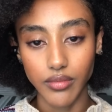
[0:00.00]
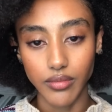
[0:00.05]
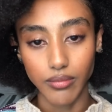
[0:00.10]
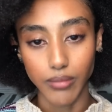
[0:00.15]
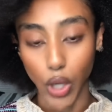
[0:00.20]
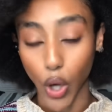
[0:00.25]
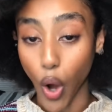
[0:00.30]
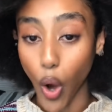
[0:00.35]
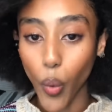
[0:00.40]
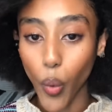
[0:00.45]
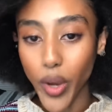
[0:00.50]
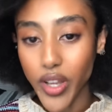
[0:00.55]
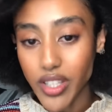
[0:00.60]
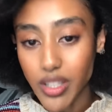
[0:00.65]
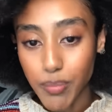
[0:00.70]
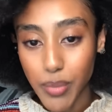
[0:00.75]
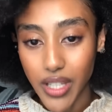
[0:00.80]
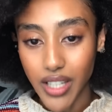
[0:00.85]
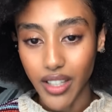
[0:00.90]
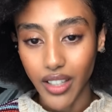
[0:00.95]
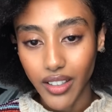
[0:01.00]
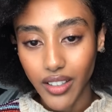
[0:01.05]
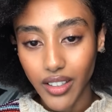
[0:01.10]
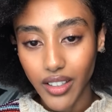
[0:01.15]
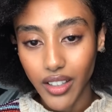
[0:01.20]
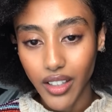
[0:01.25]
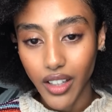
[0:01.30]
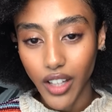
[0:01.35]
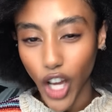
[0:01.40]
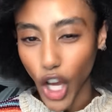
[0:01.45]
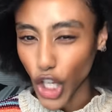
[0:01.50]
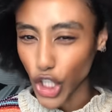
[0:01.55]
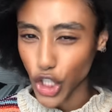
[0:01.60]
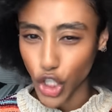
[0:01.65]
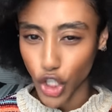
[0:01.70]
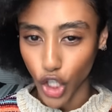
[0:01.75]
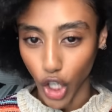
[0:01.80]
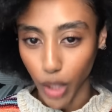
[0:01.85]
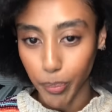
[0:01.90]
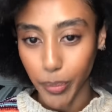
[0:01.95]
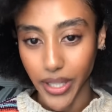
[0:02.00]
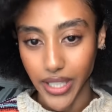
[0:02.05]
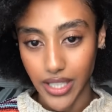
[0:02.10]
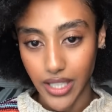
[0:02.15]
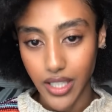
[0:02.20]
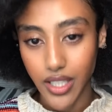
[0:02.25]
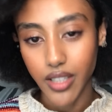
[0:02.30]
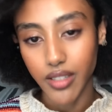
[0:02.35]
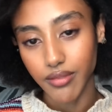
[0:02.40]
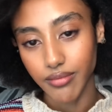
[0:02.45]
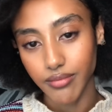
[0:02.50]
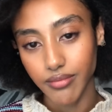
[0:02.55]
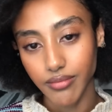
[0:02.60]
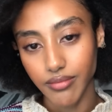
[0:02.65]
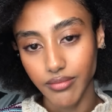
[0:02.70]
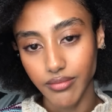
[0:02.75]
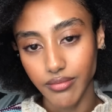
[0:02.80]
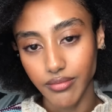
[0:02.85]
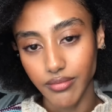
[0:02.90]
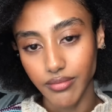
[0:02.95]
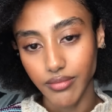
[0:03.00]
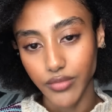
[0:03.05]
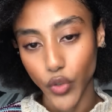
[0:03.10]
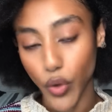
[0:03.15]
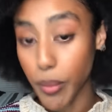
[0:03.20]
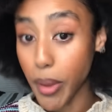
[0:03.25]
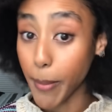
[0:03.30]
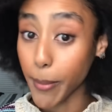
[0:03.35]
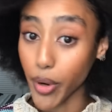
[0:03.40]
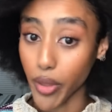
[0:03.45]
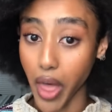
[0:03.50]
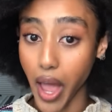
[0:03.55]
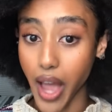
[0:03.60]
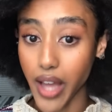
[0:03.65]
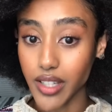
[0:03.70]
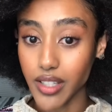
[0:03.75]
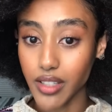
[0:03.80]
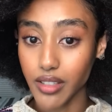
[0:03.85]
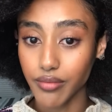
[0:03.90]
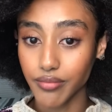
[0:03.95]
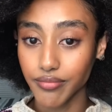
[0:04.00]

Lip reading: But always be a serpent. Remember that.